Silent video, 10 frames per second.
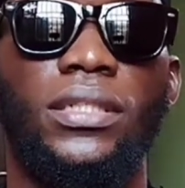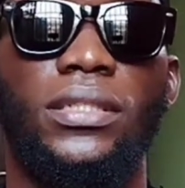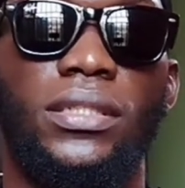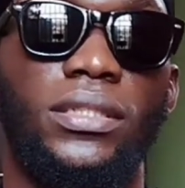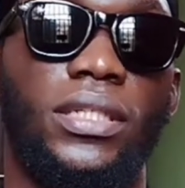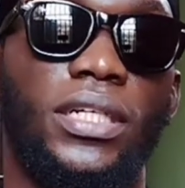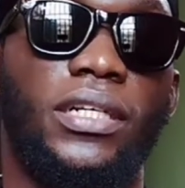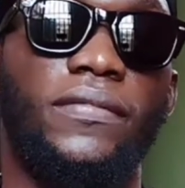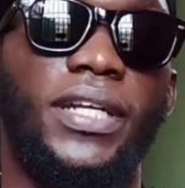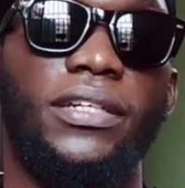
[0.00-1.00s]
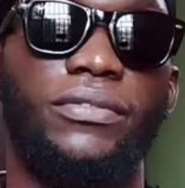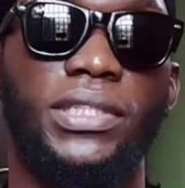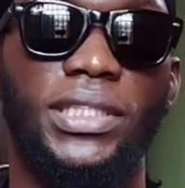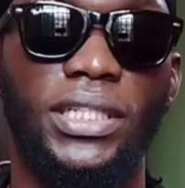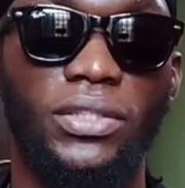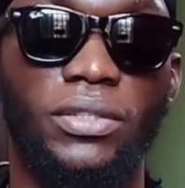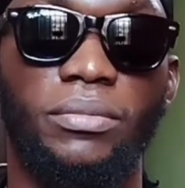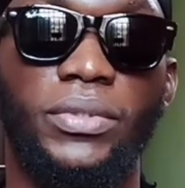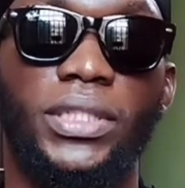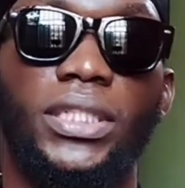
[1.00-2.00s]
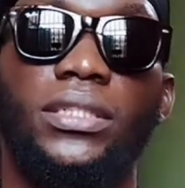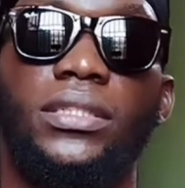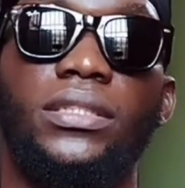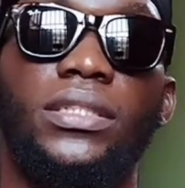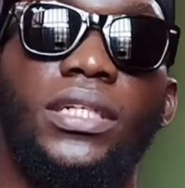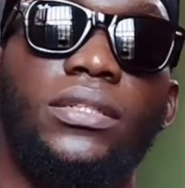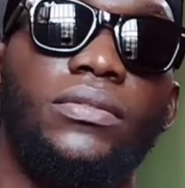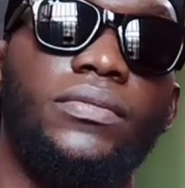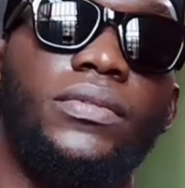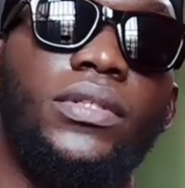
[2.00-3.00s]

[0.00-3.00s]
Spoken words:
things that kind of like resets your brain and kind of